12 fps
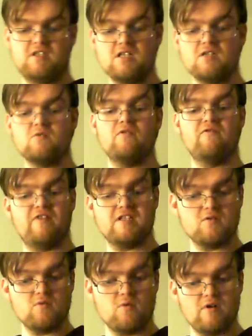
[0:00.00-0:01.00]
This one fits
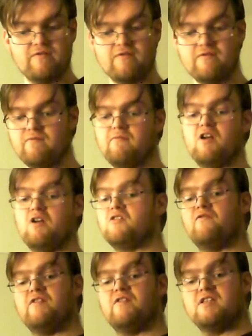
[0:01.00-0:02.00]
a dwarf. It
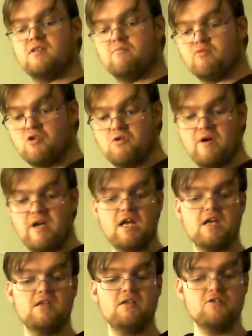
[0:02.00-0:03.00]
also fits the
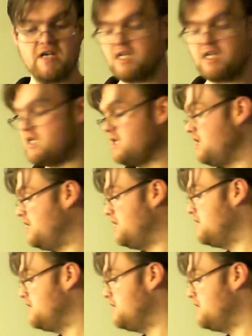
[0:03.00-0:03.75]
brewing and the drinking.